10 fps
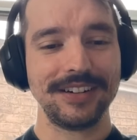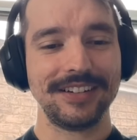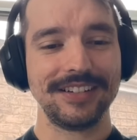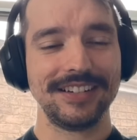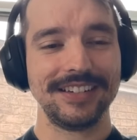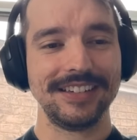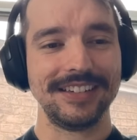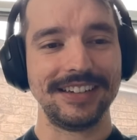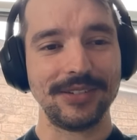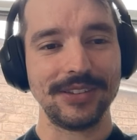on
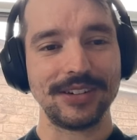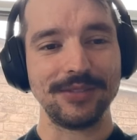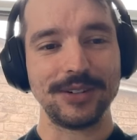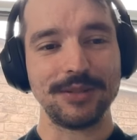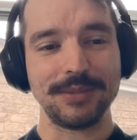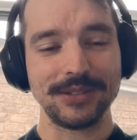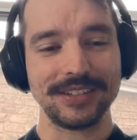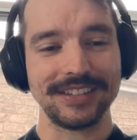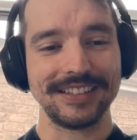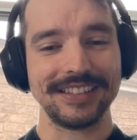and all the stuff that you're
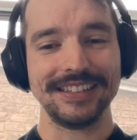posting.